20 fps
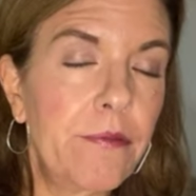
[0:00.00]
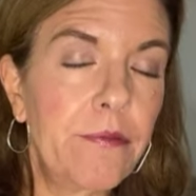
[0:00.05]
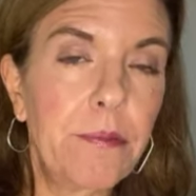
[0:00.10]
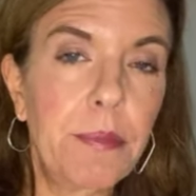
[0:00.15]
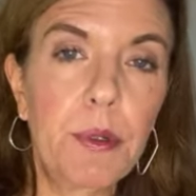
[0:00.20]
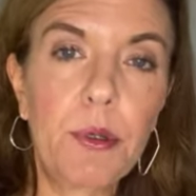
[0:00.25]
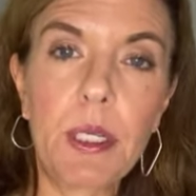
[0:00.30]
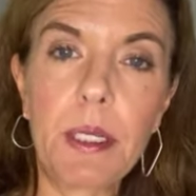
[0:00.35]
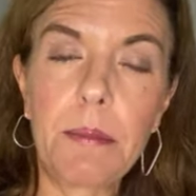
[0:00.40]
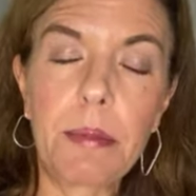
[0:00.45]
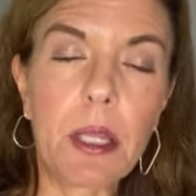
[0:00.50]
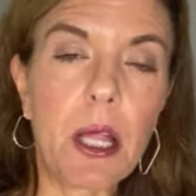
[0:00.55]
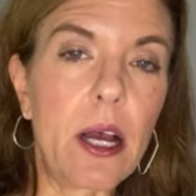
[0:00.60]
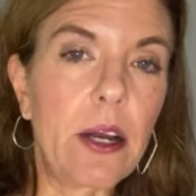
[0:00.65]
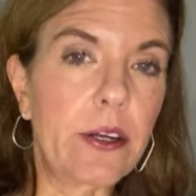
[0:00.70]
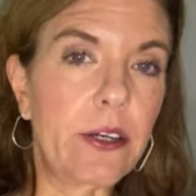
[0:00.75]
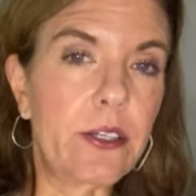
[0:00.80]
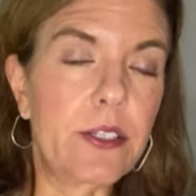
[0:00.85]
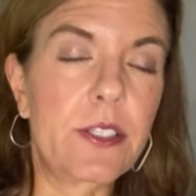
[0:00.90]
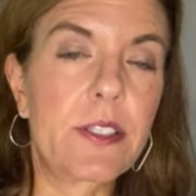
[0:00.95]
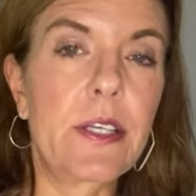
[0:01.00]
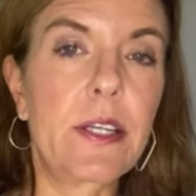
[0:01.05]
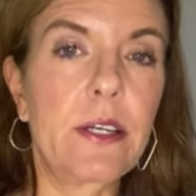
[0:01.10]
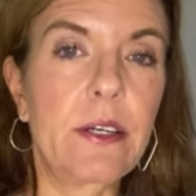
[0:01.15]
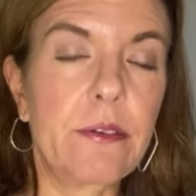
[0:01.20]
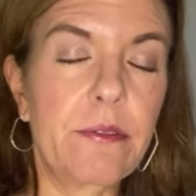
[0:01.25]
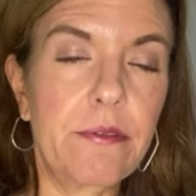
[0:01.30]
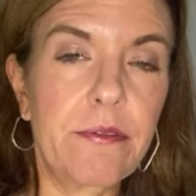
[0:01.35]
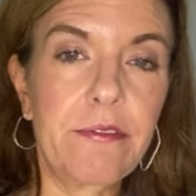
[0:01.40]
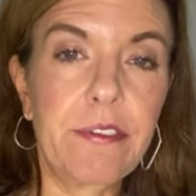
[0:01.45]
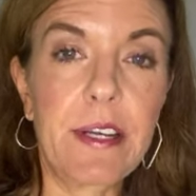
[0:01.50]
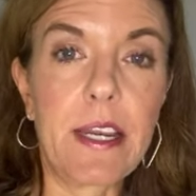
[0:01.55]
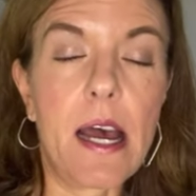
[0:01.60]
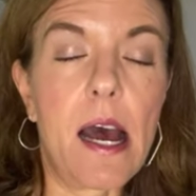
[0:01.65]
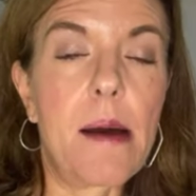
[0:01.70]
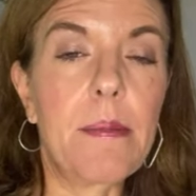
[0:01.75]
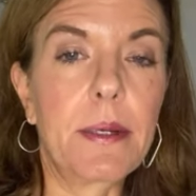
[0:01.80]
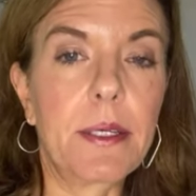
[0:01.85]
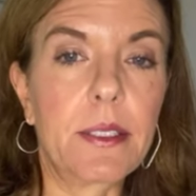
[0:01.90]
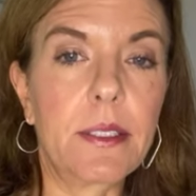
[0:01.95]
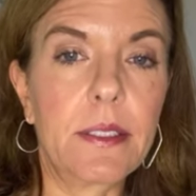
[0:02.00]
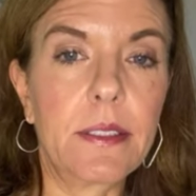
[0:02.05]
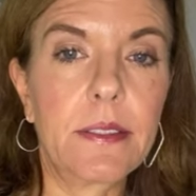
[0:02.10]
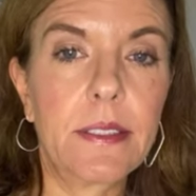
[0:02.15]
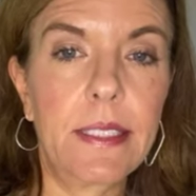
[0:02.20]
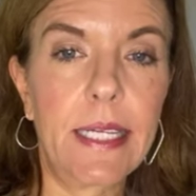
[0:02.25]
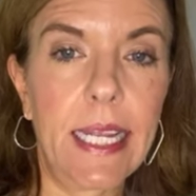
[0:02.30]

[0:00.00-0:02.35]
beauty bloggers that are phenomenal.